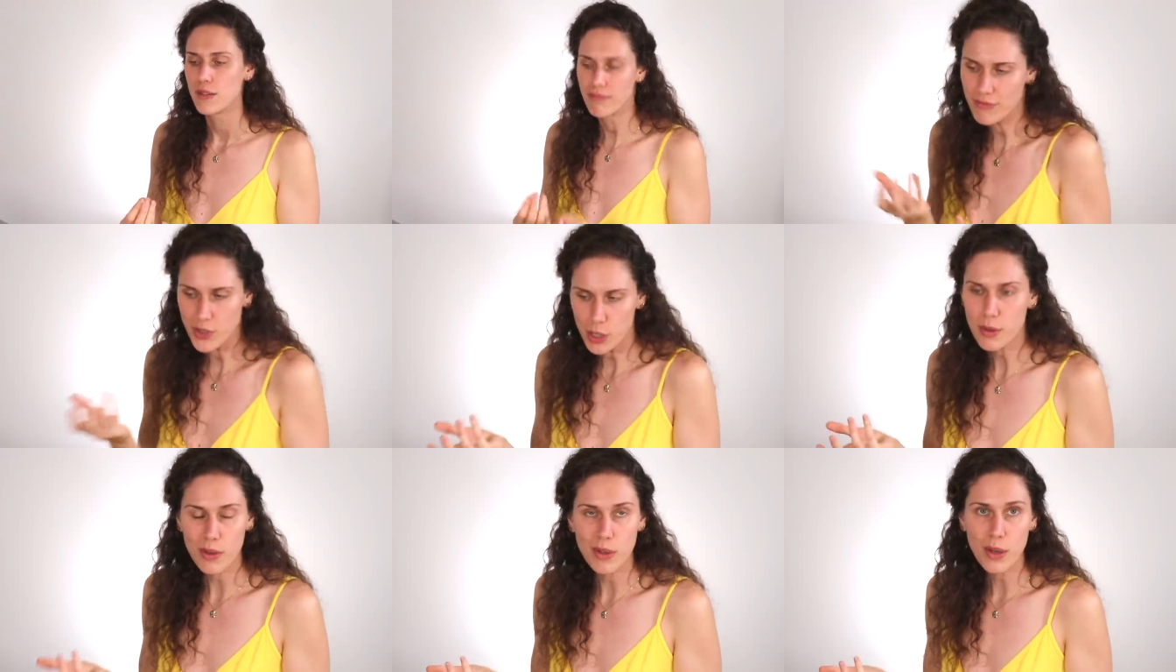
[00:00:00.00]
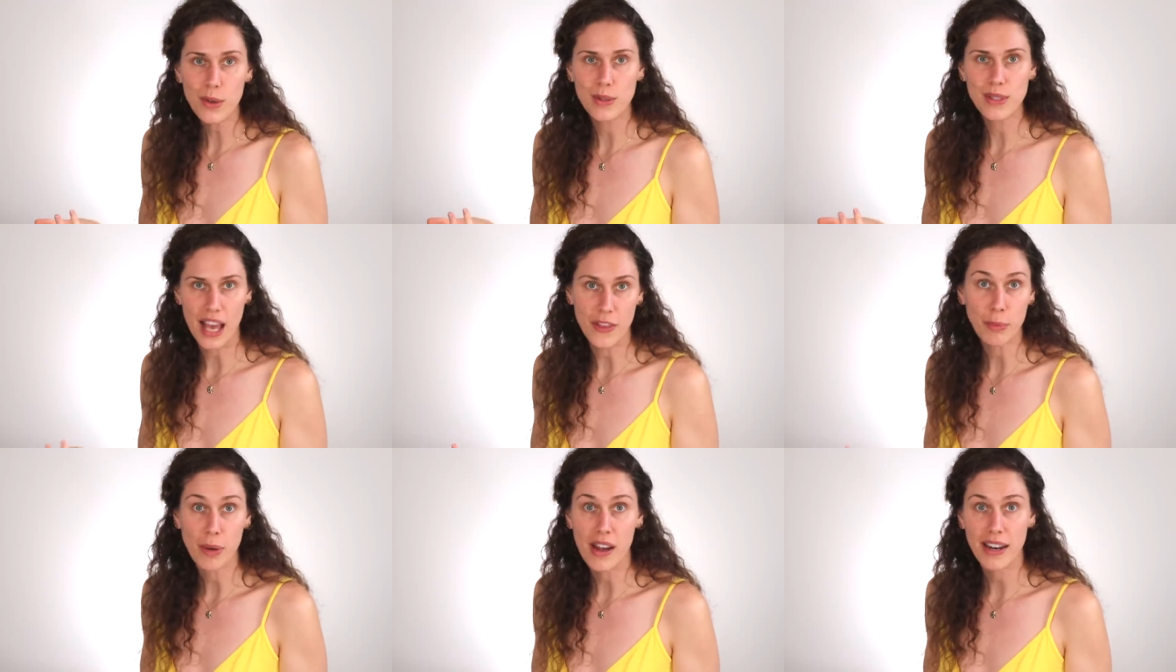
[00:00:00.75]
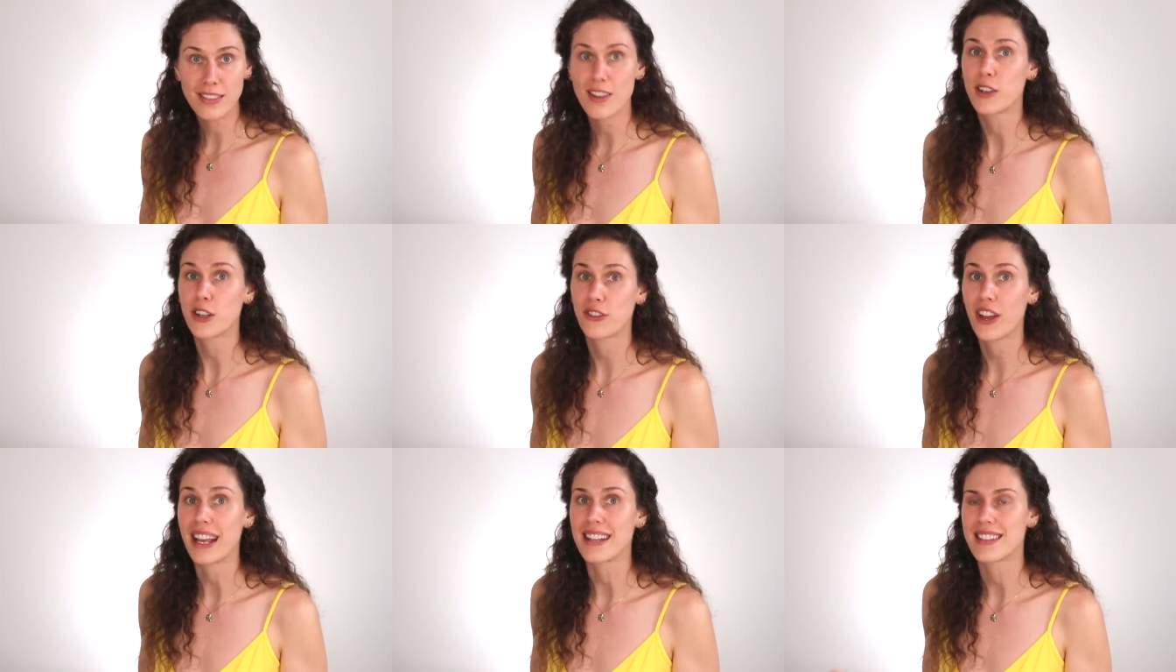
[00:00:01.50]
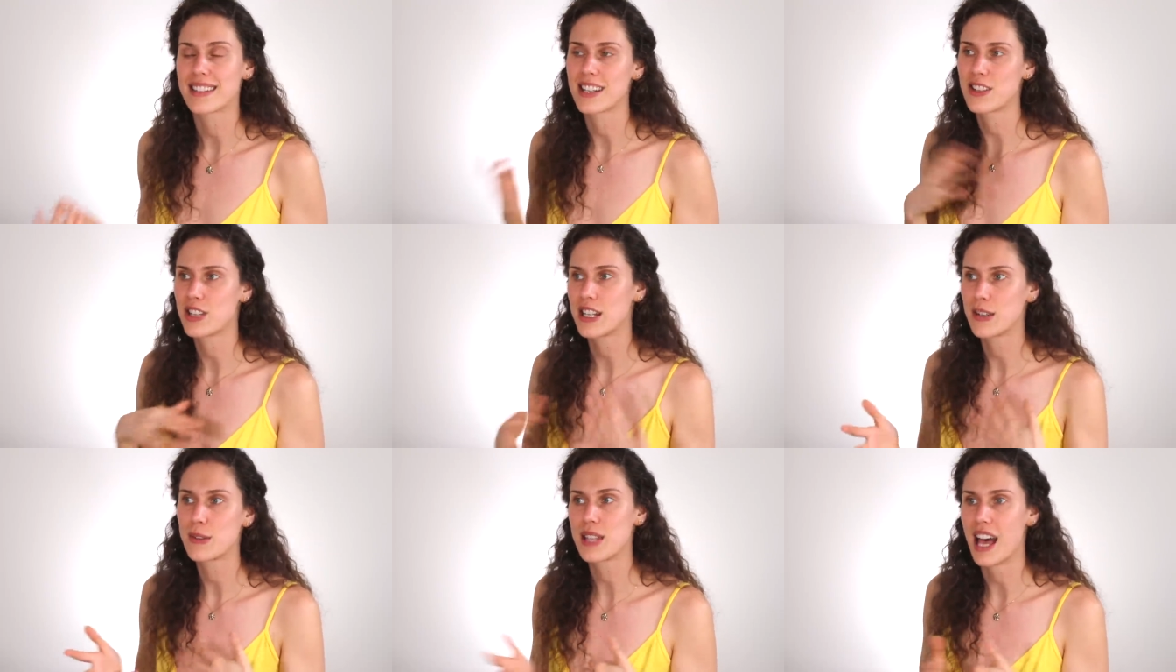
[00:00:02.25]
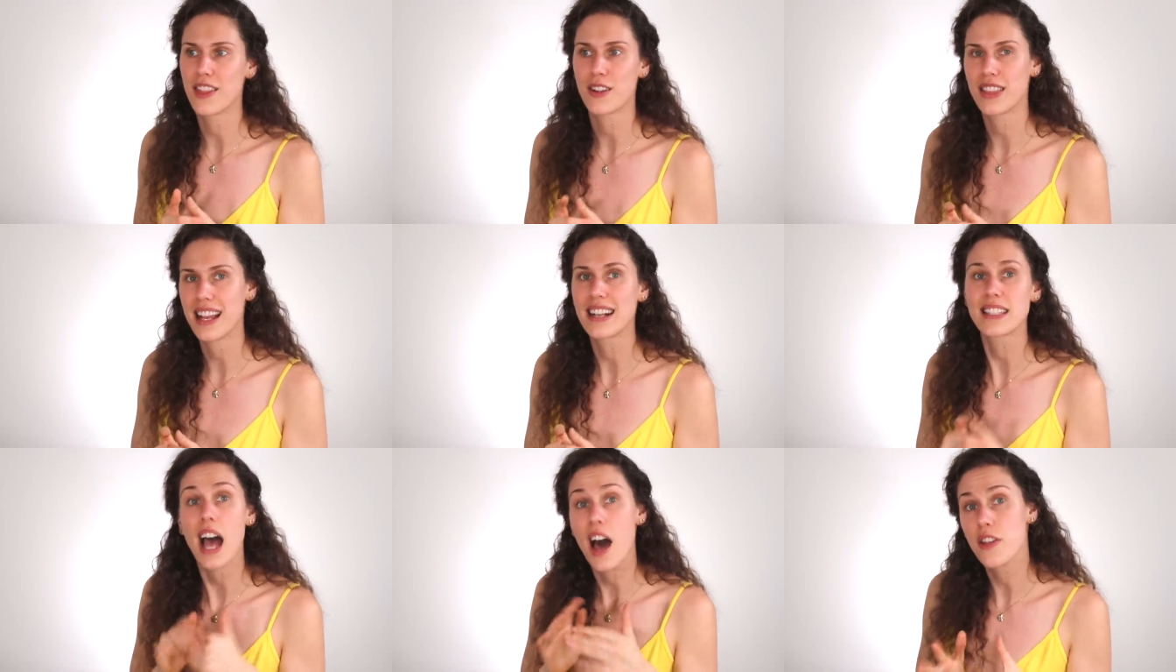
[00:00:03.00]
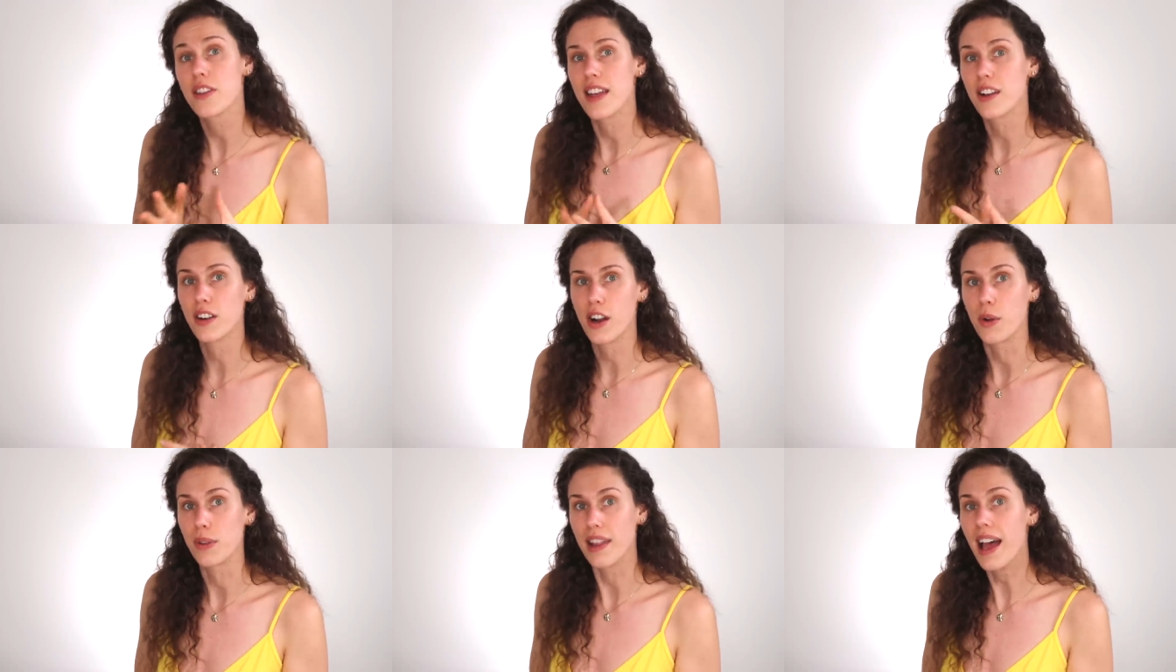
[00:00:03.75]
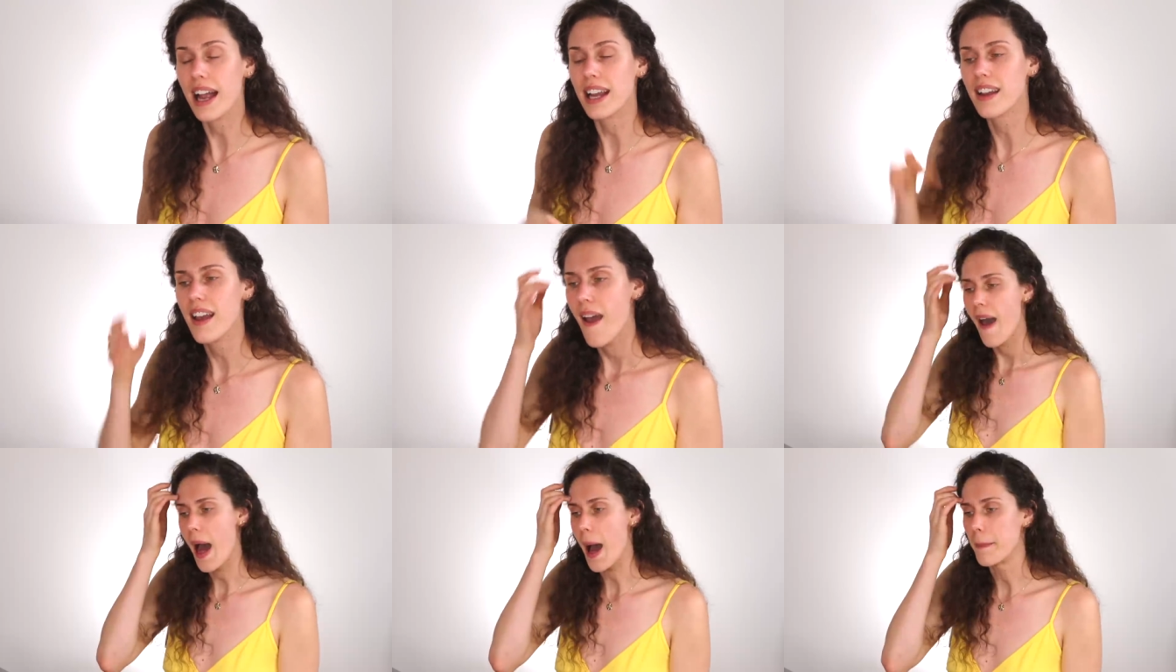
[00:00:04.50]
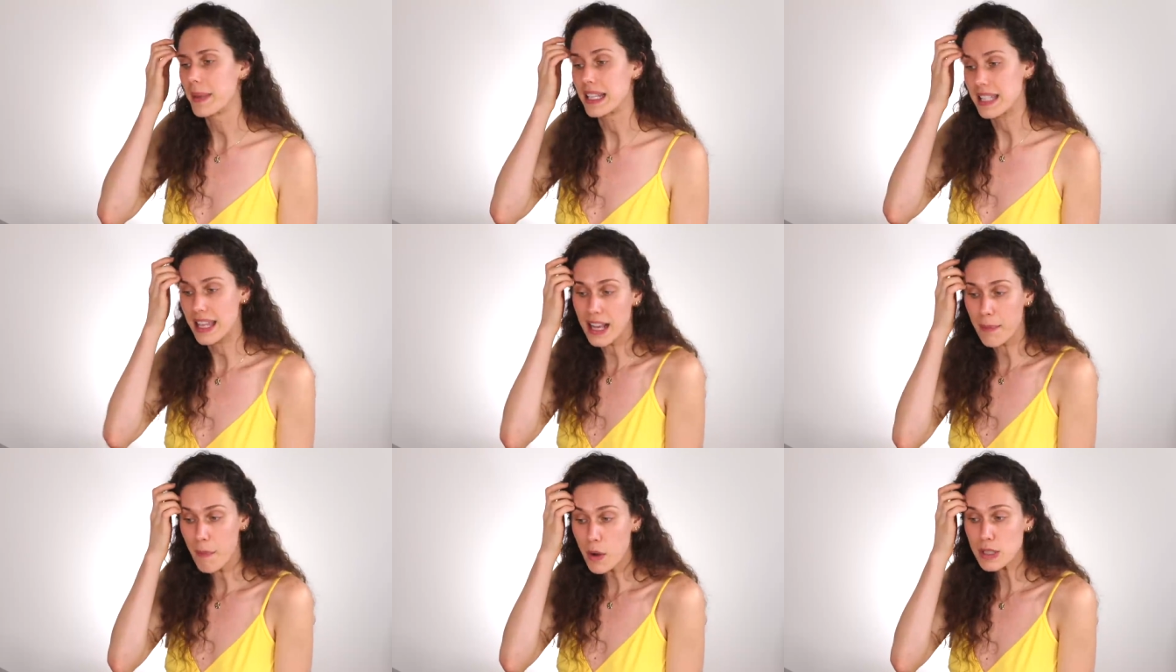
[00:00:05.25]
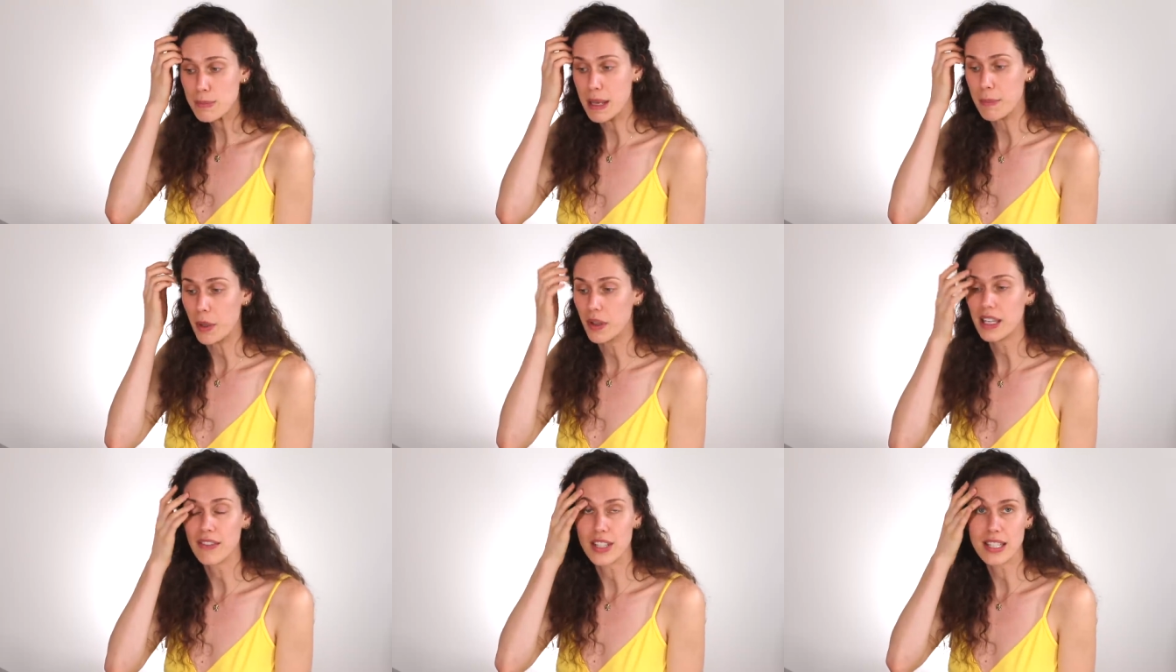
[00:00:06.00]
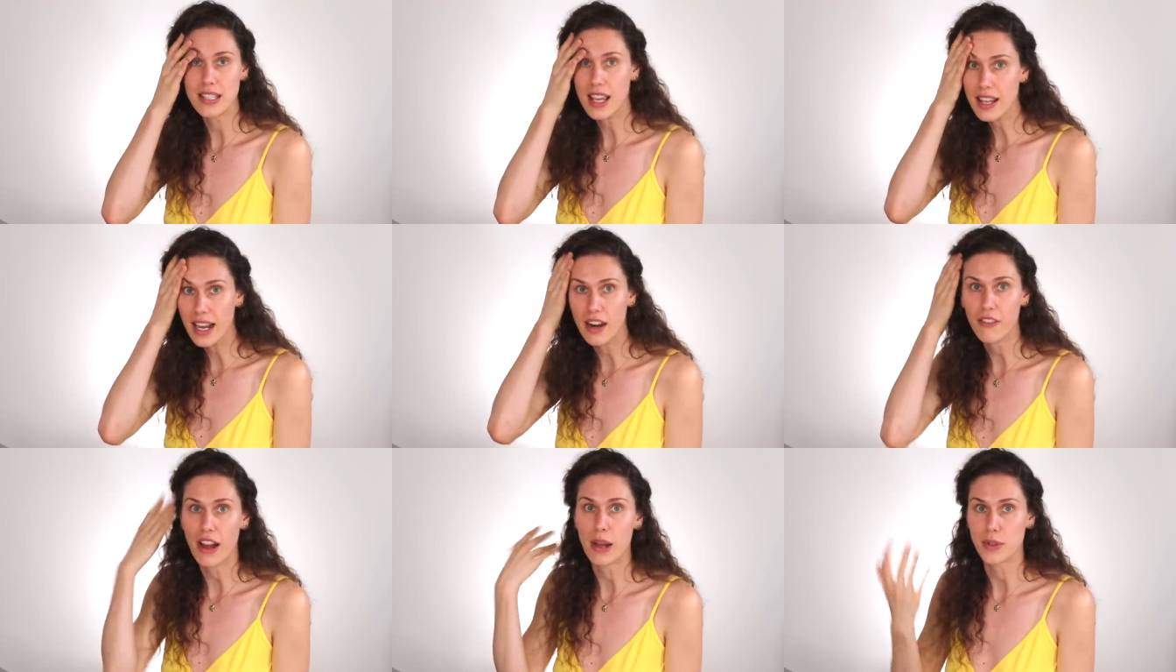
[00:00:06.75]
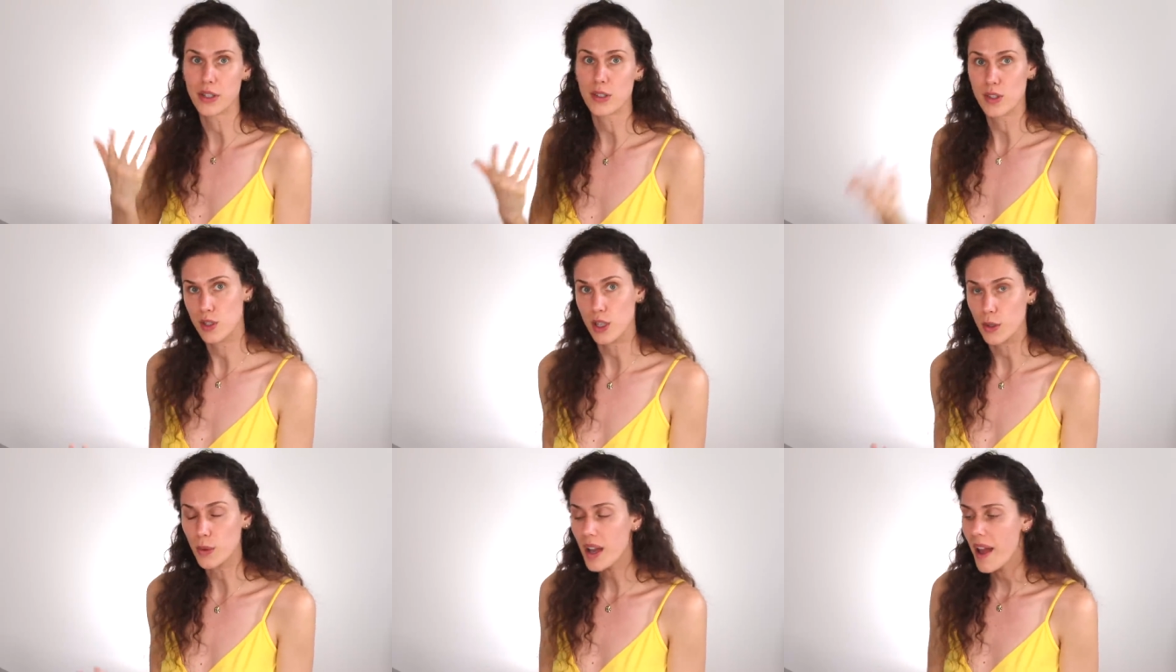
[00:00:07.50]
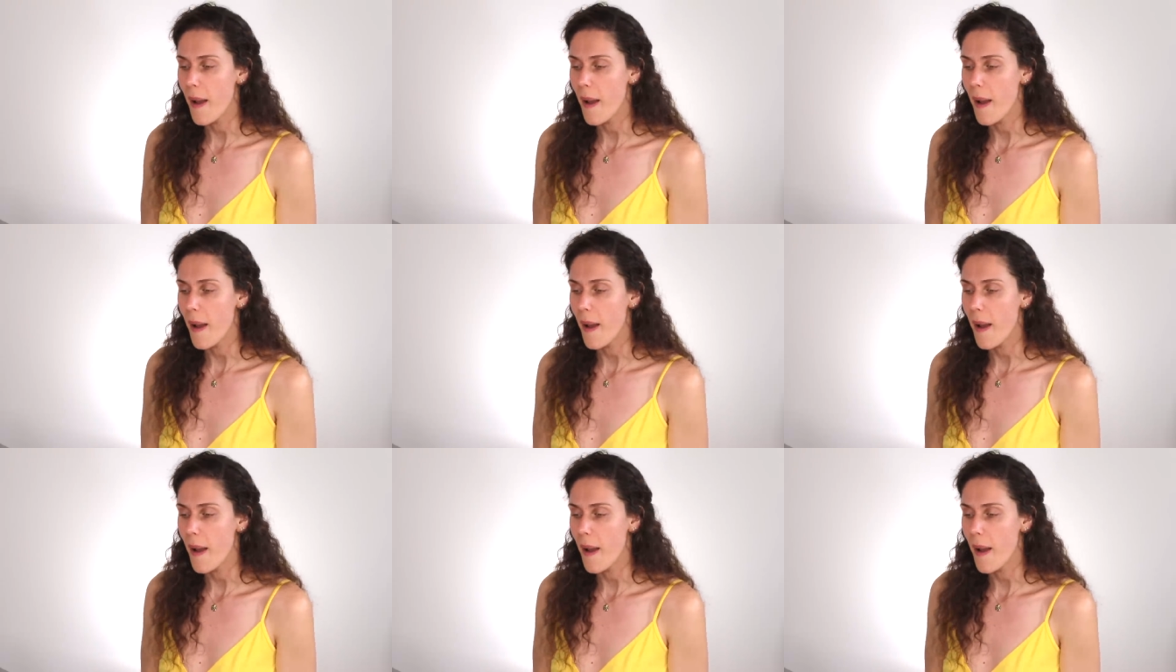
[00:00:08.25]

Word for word: do you use other products on your face? Does she use other things other than her own line? Um, because I think most people, even skincare founders, do.